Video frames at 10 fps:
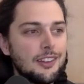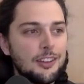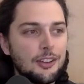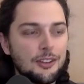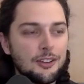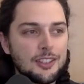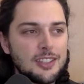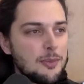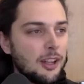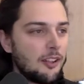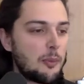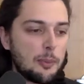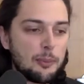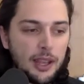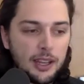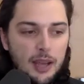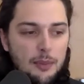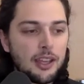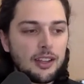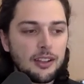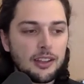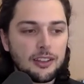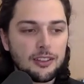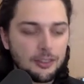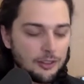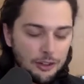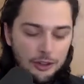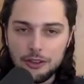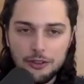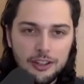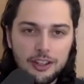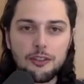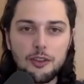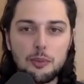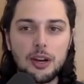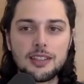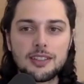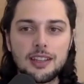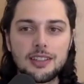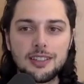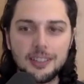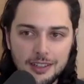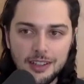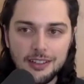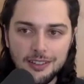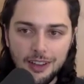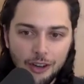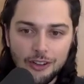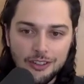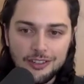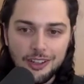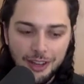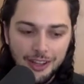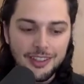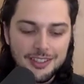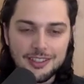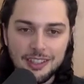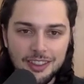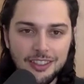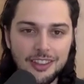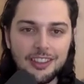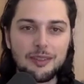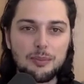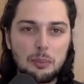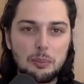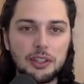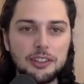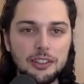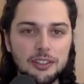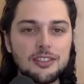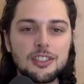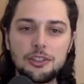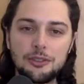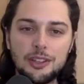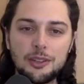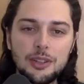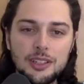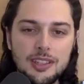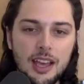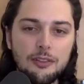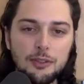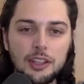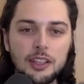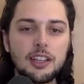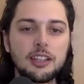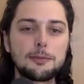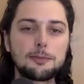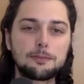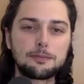it's the middle of a pandemic, like you're going through the interview process and it's like, oh, okay, this is like the thing that I've been building to. Like, what is that feeling like?